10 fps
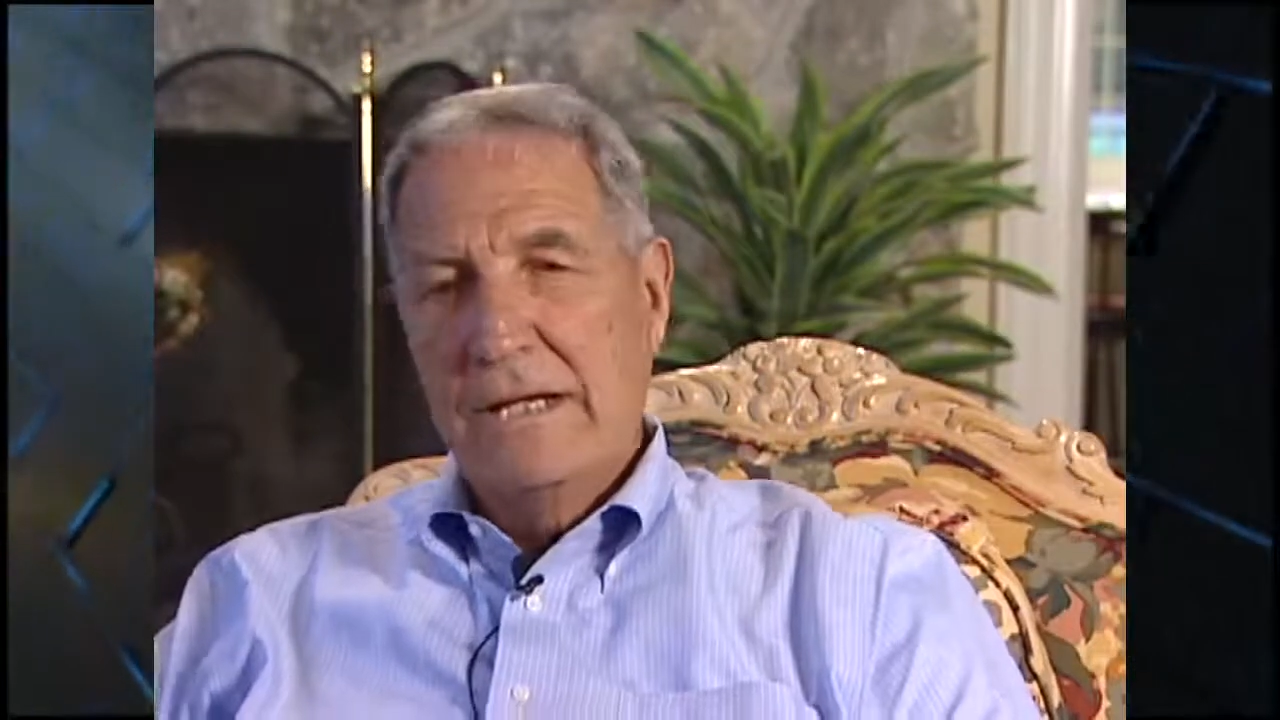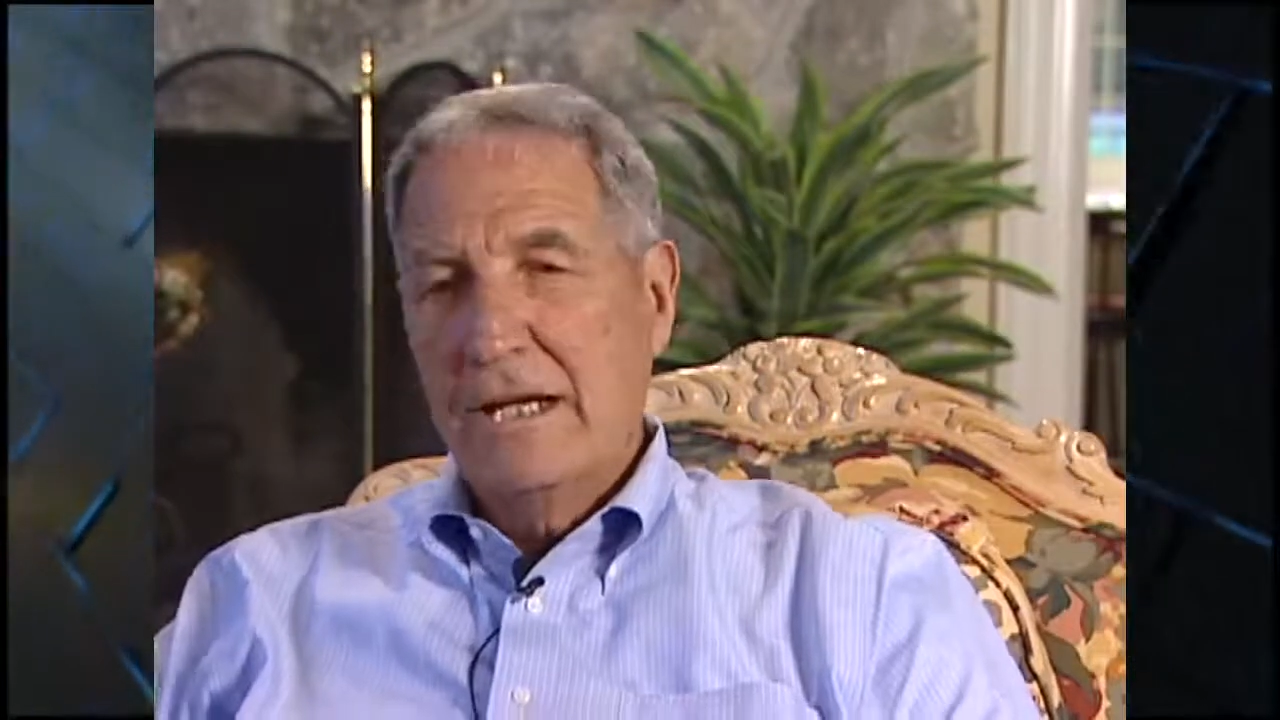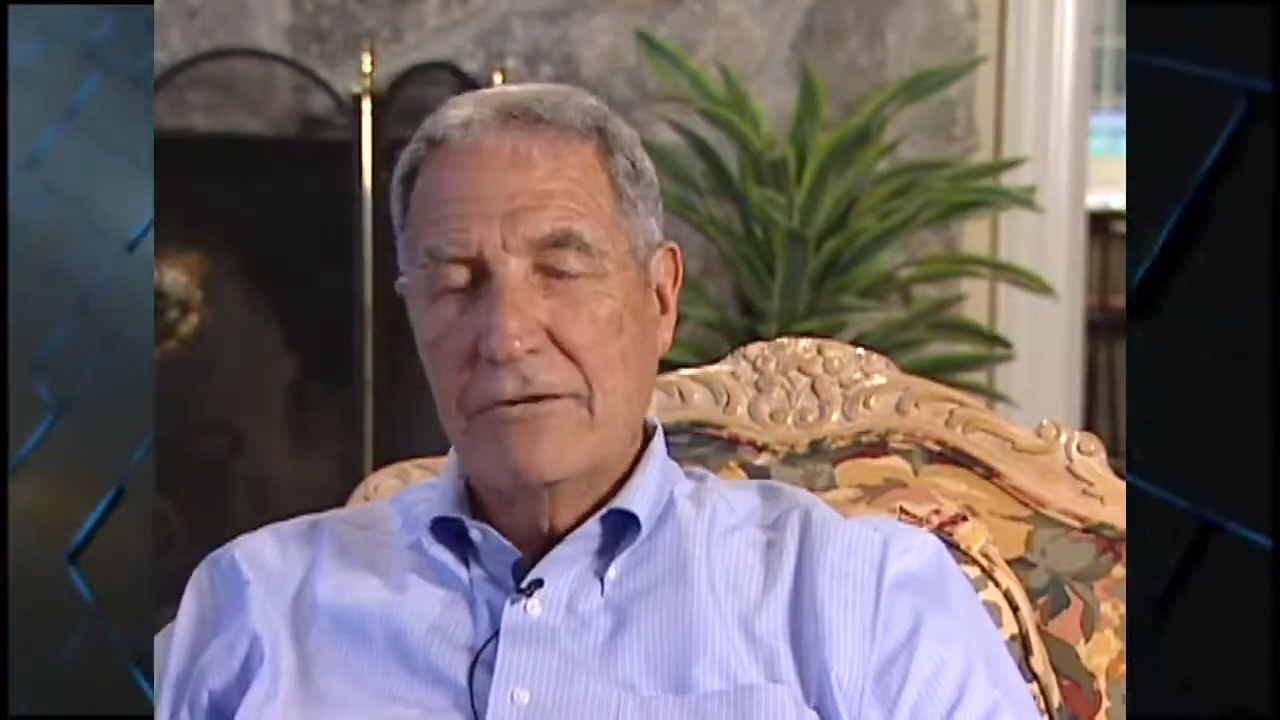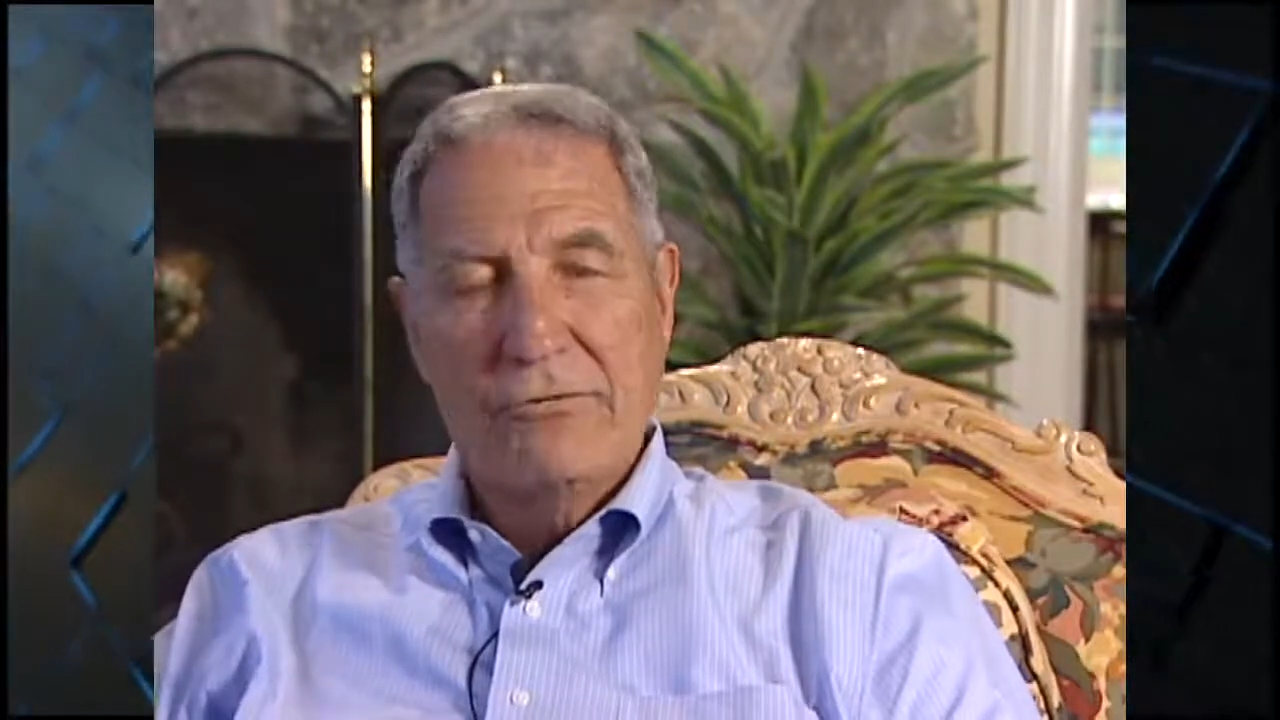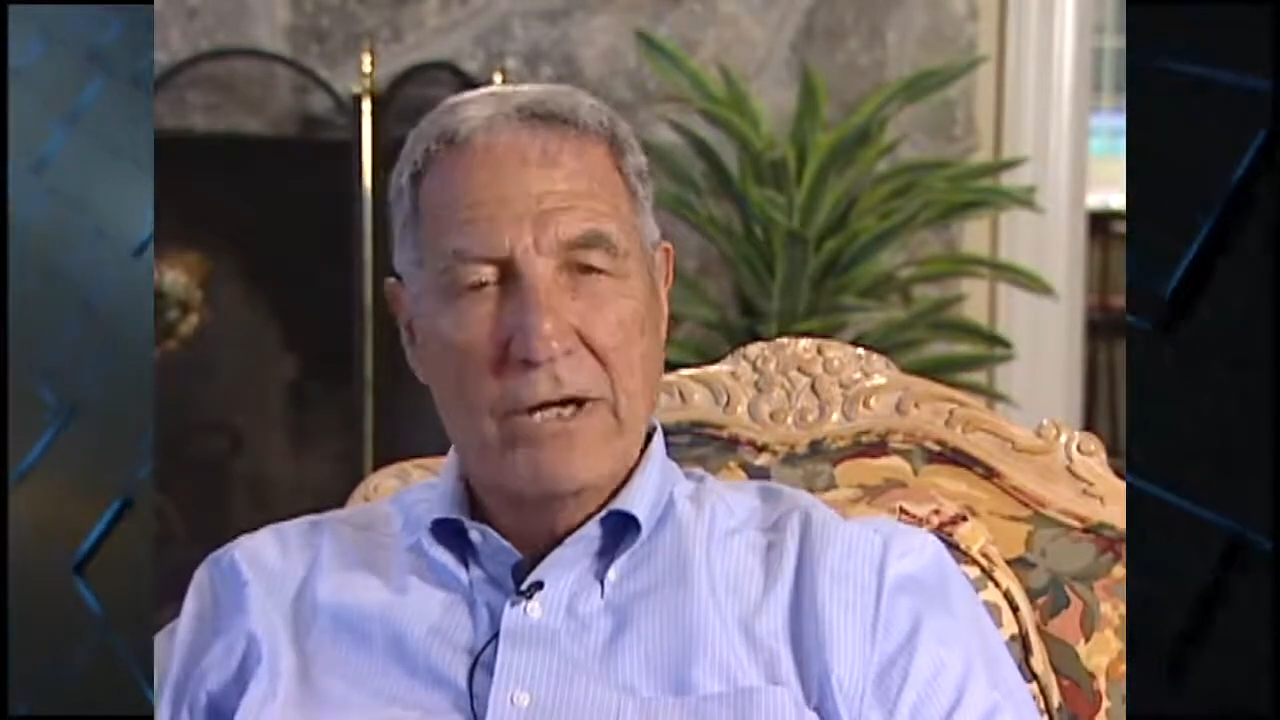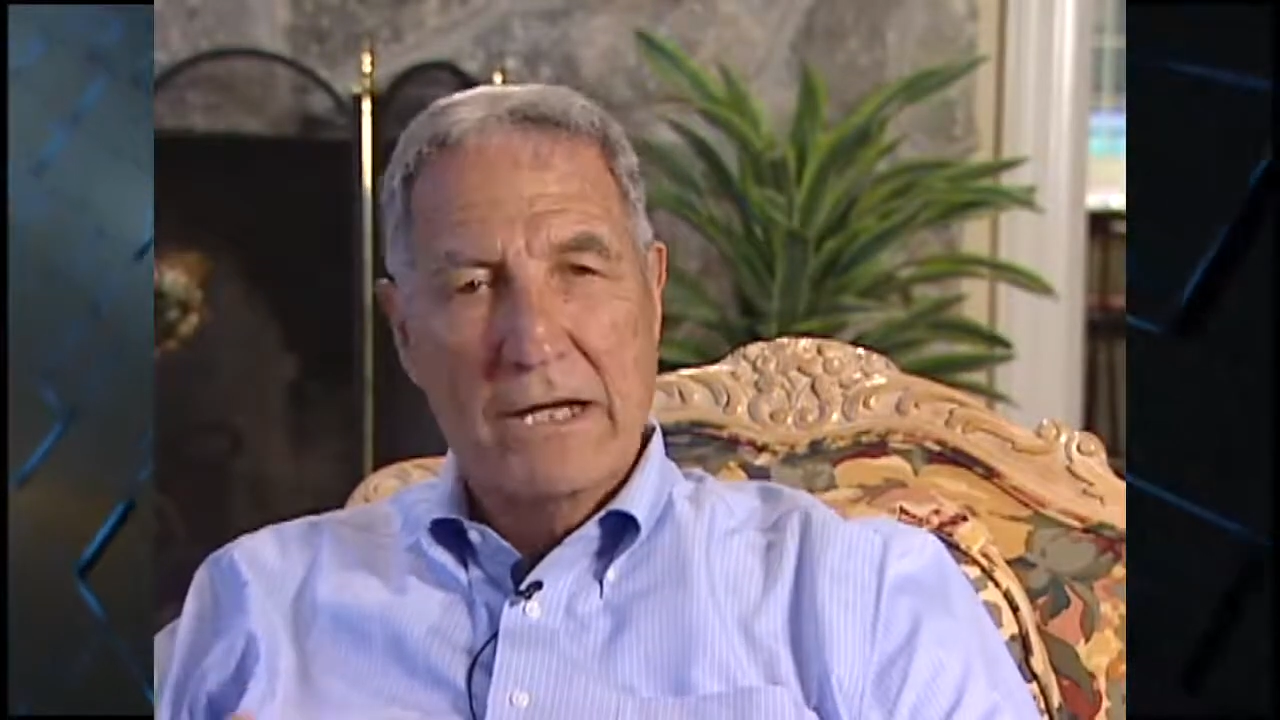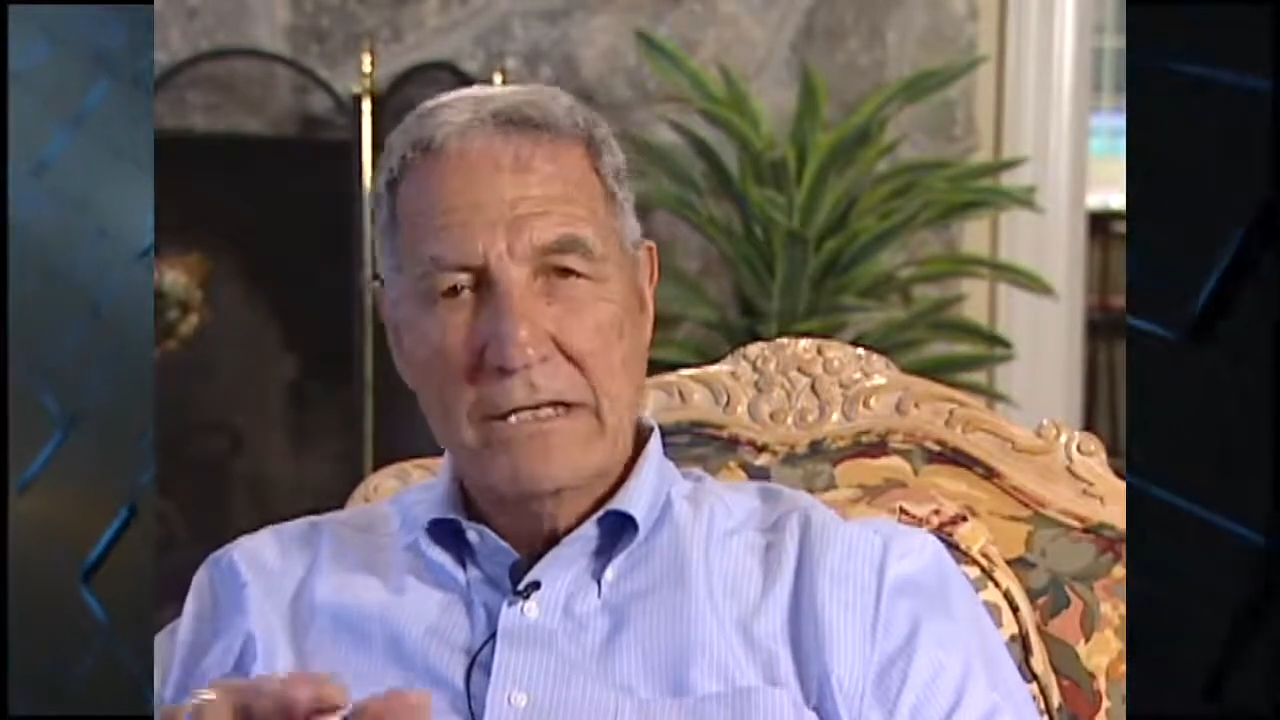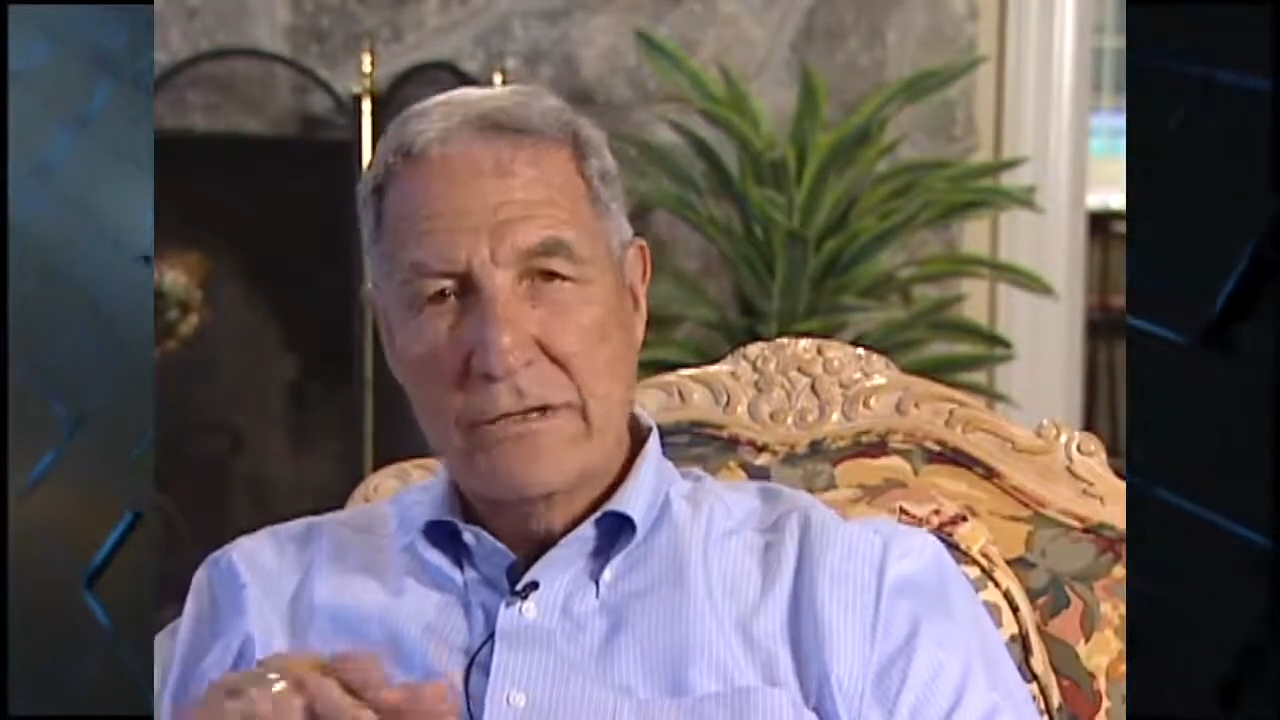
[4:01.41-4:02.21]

In fact,